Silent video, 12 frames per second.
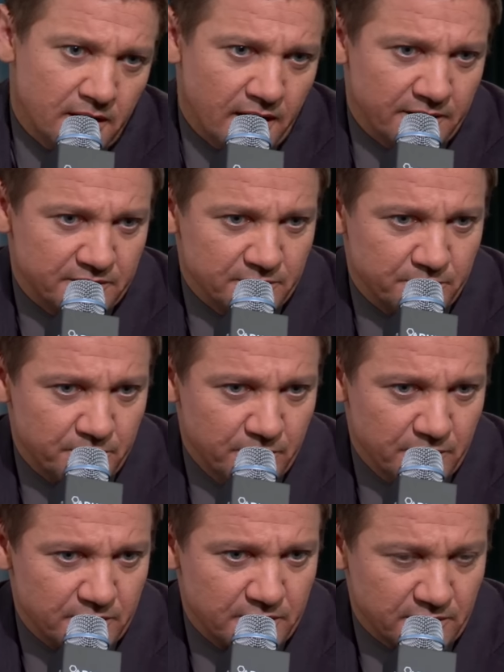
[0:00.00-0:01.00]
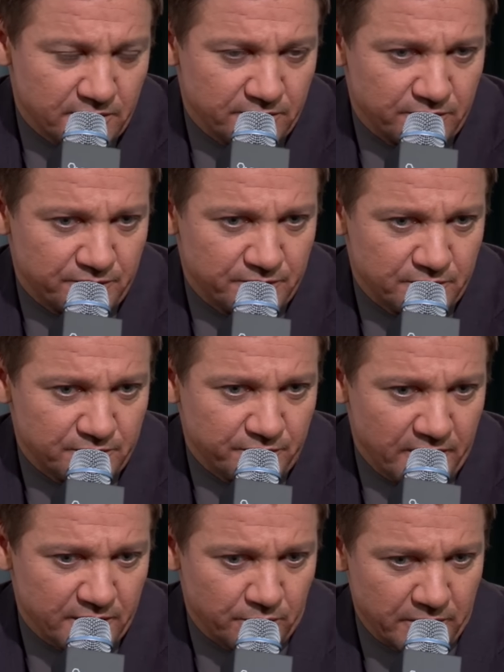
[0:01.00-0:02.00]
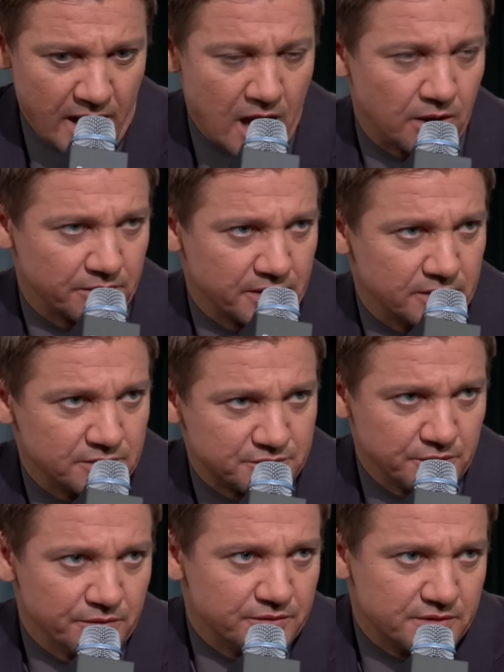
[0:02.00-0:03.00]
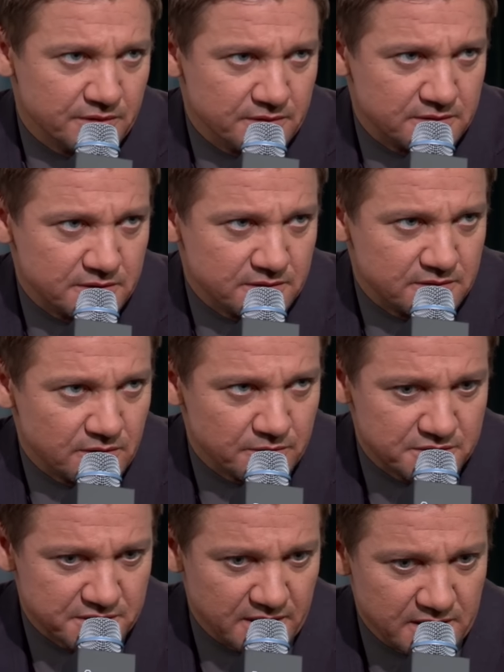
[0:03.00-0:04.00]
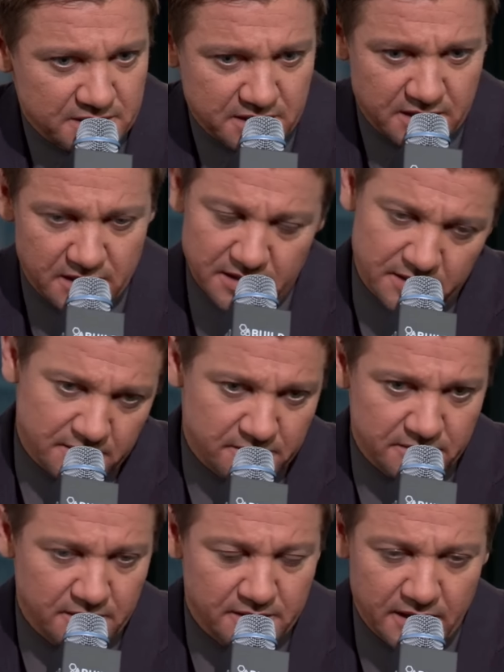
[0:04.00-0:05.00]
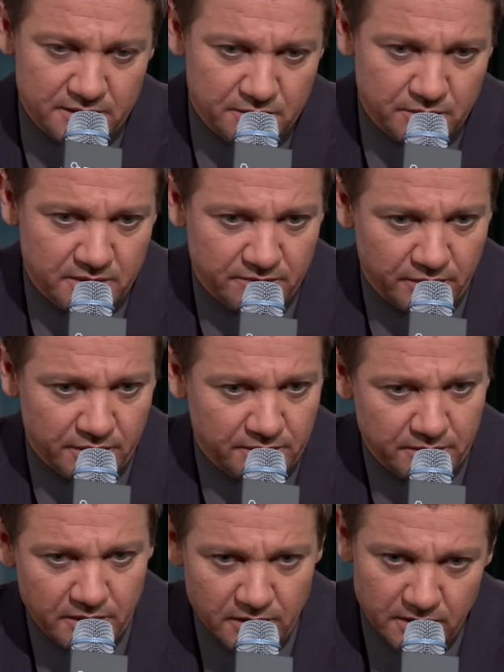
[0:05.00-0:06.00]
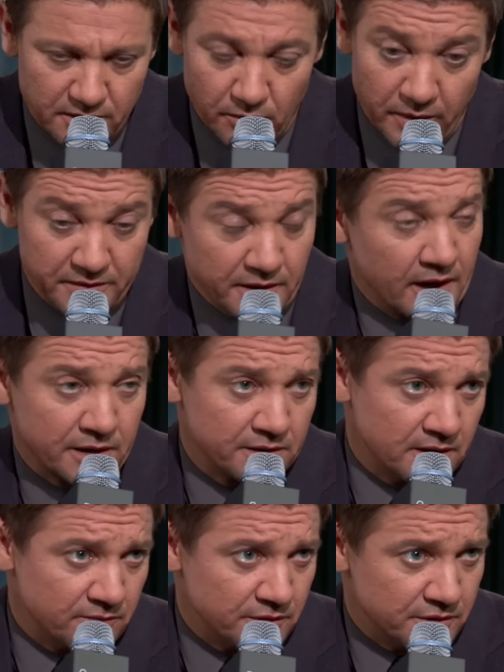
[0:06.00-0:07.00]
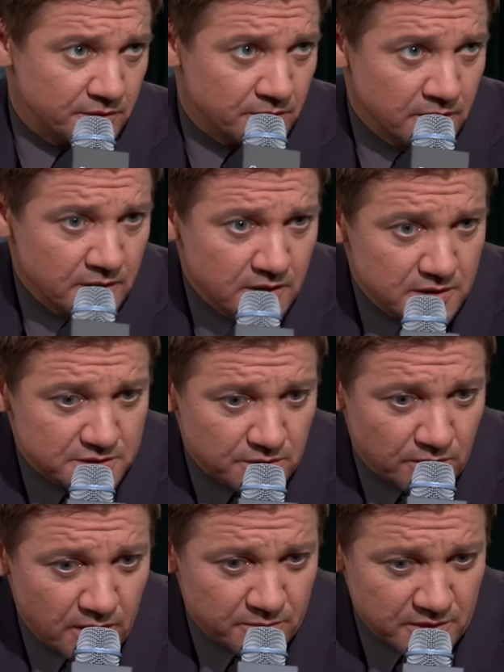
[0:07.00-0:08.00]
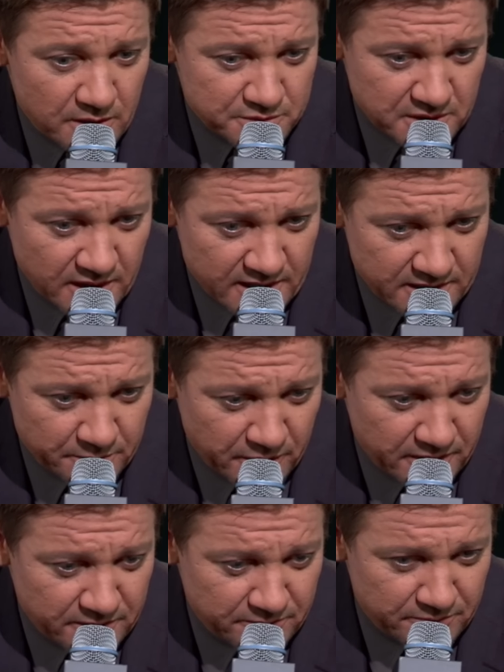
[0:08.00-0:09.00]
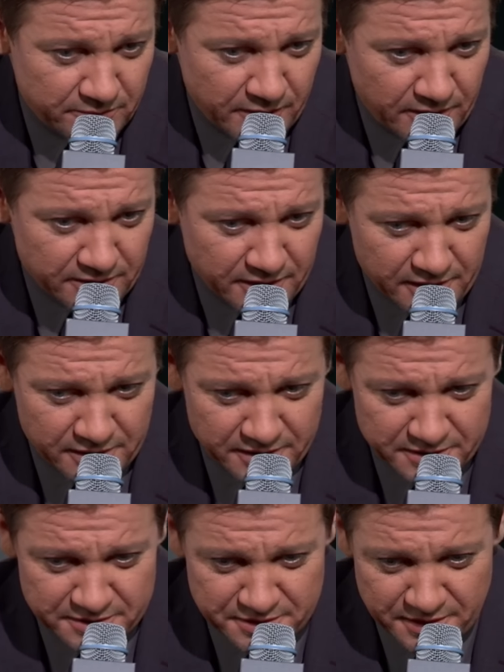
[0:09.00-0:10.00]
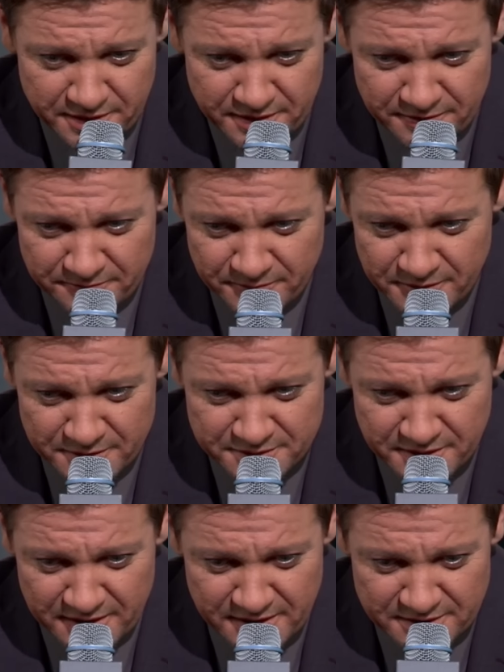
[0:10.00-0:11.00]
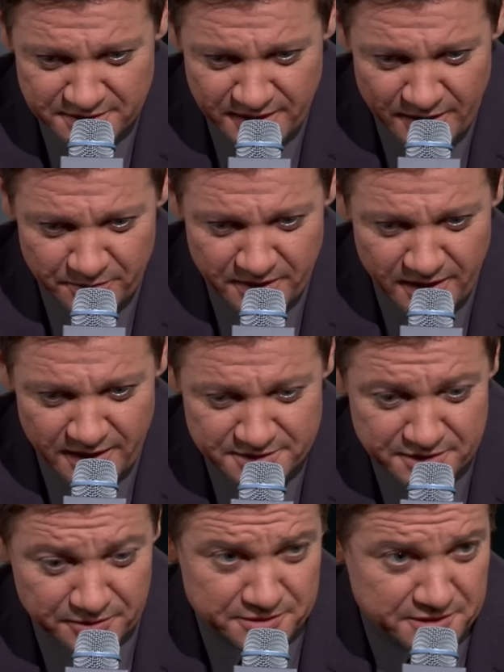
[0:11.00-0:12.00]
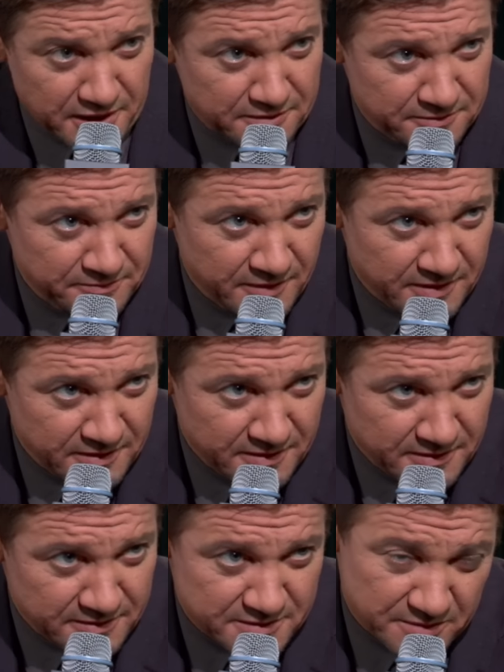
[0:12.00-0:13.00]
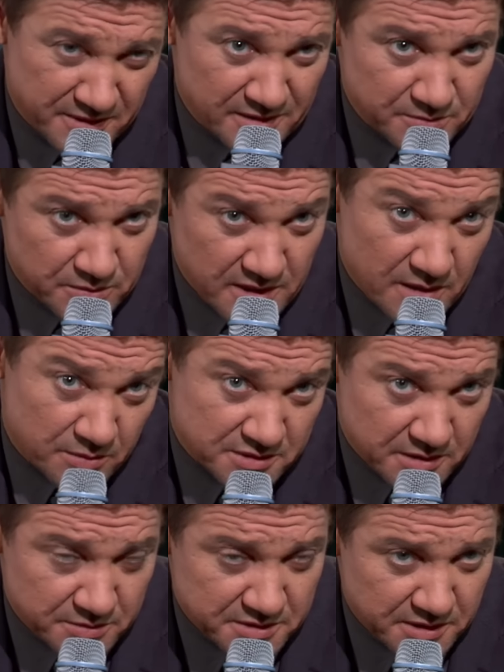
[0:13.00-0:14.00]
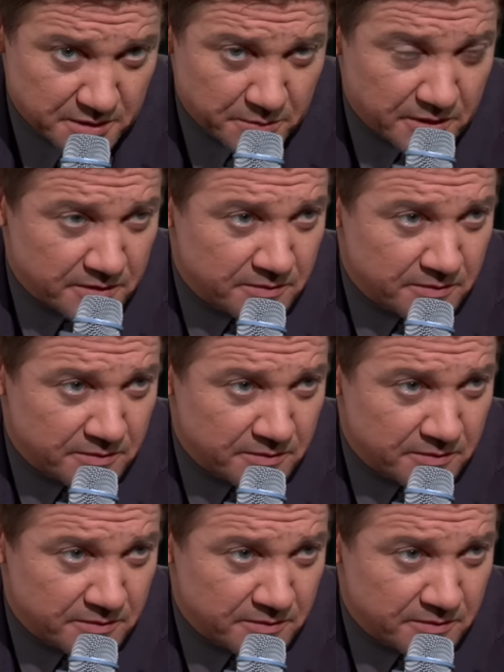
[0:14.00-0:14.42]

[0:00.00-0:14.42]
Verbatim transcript: I have to kind of find a reality and truth to, to those things, and, and they do it in a very in a way that I could never do. So I was, I was glad that my that, that Clint is a uh, as a guy with a high skill set. So that that was interesting to me.